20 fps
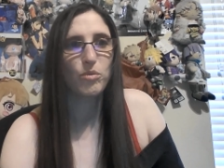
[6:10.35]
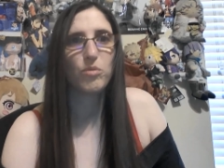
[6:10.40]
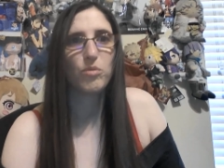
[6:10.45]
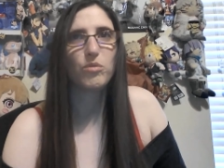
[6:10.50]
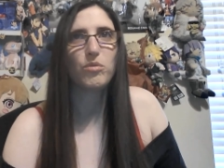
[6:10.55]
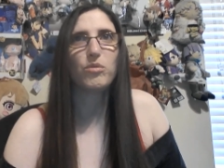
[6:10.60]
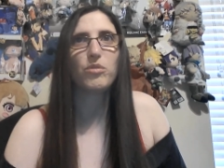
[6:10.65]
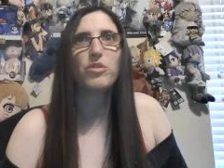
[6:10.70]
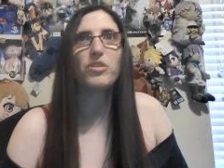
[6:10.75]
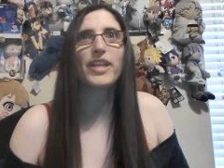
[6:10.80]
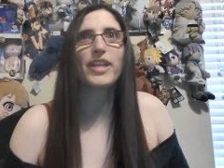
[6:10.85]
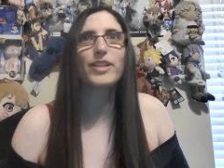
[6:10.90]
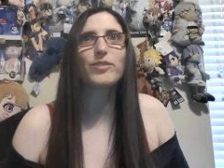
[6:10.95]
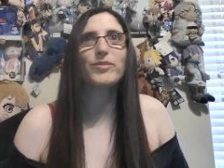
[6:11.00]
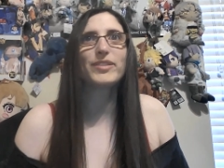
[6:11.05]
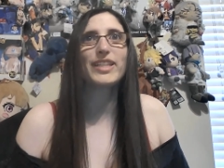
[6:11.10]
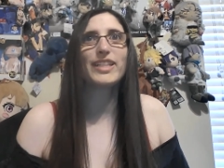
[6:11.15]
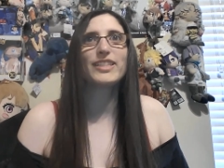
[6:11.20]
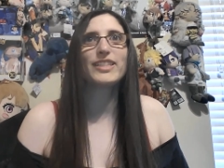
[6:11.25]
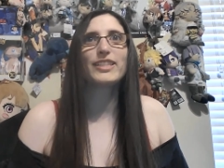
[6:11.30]
Oh, that's what
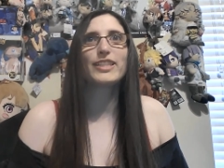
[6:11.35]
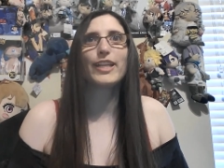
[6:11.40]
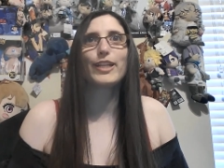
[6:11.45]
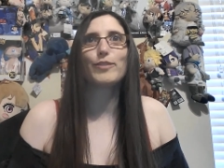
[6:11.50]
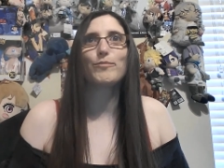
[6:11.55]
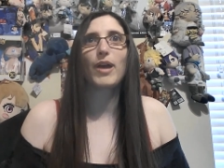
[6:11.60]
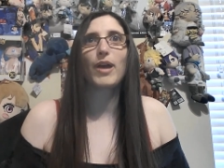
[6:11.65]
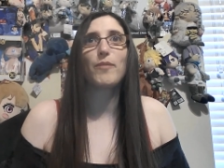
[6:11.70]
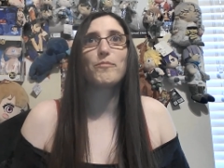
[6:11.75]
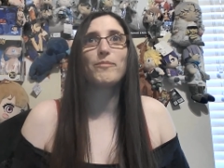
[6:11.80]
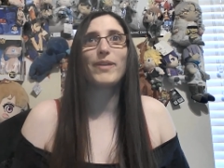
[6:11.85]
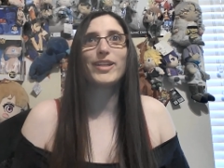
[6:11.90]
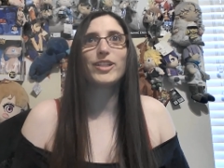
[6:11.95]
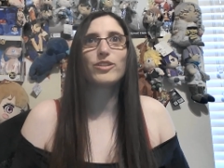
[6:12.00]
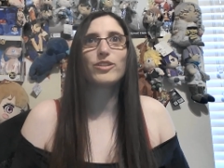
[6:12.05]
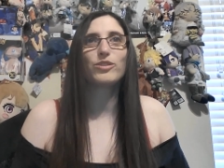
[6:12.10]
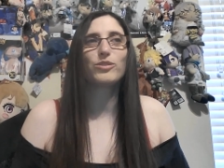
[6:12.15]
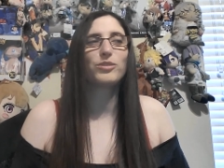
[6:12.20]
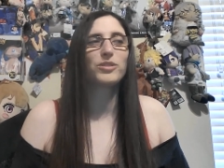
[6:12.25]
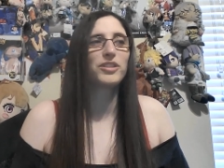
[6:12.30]
they said about
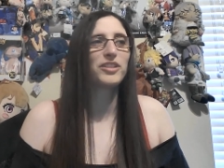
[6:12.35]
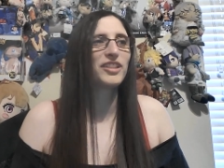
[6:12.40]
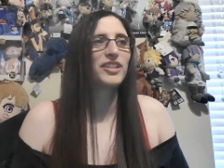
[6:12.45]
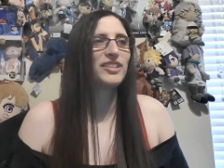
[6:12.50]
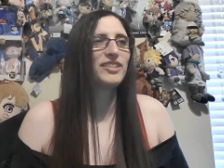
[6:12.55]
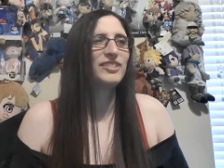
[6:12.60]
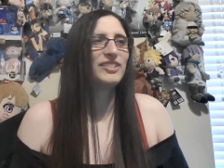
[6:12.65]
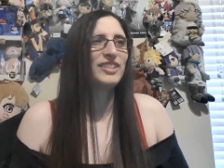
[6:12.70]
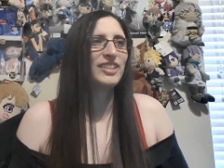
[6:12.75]
Metacooler.